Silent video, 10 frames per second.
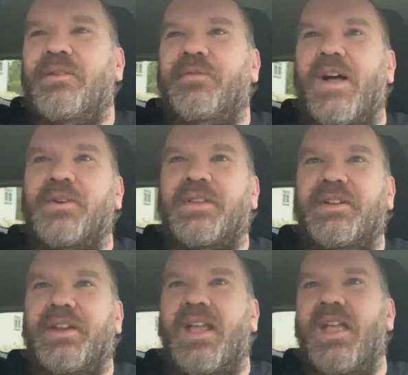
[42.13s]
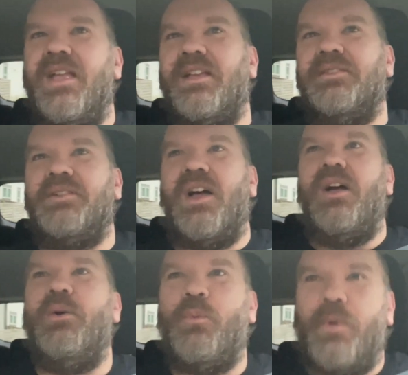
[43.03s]
Falcon
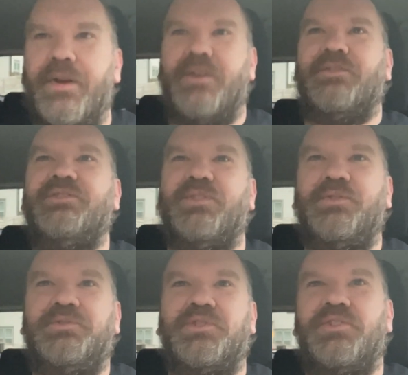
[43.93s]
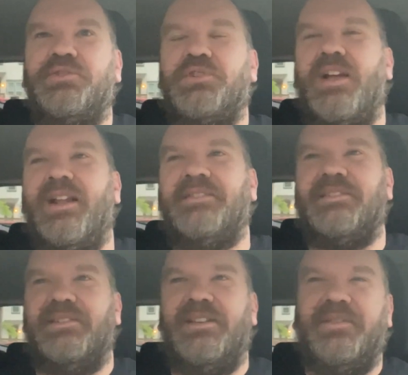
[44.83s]
and Winter Soldier. Try not
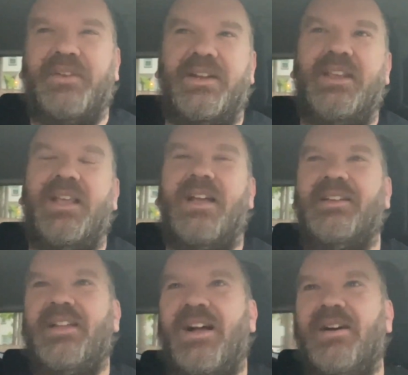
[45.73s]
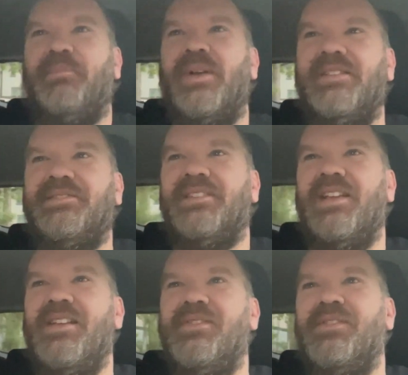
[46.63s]
to leave any comments
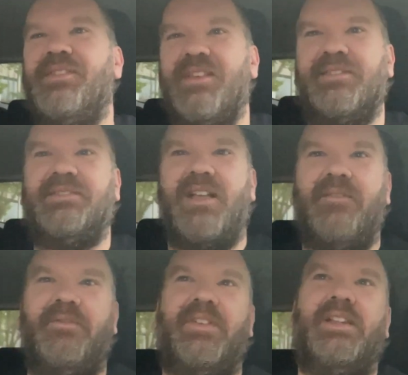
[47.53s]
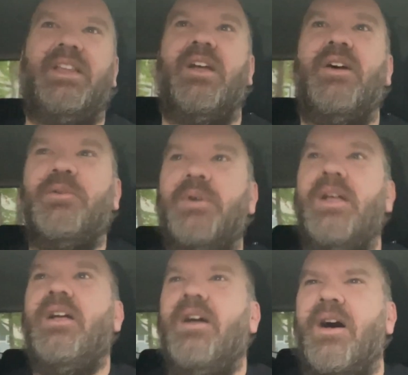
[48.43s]
in this video.
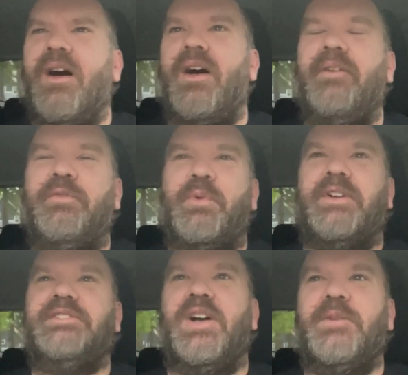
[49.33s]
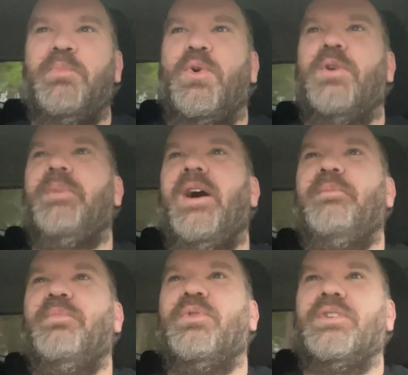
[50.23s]
Uh, if you want to talk more about
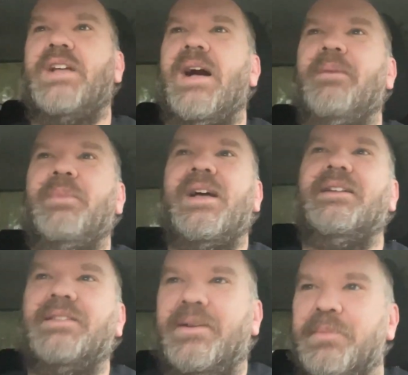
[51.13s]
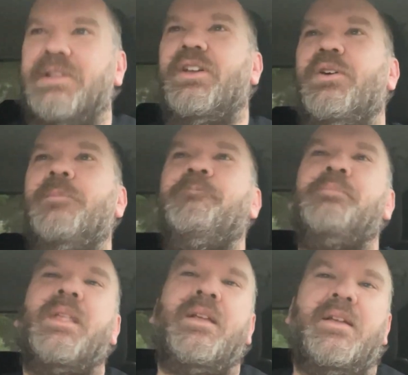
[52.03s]
Mortal Kombat, let me know.
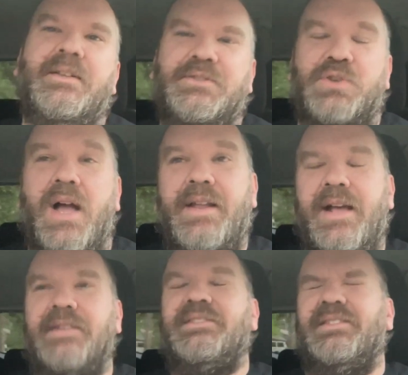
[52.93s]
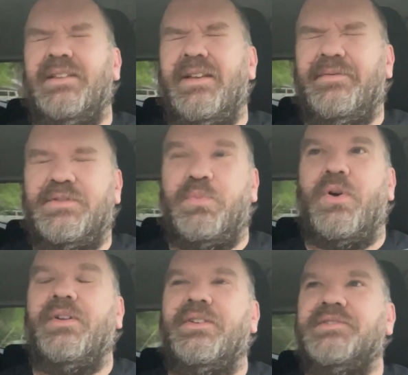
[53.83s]
Try not to leave
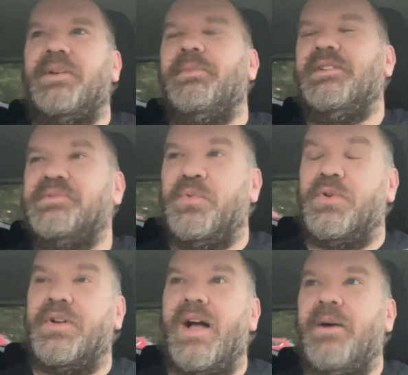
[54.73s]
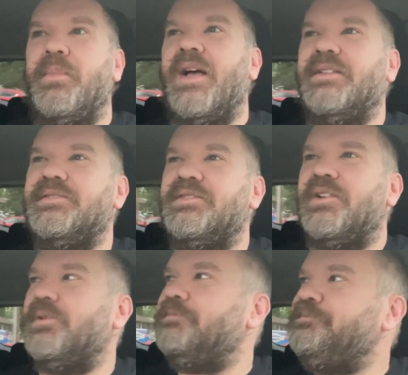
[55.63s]
spoilers. I mean, it's Mortal Kombat, so...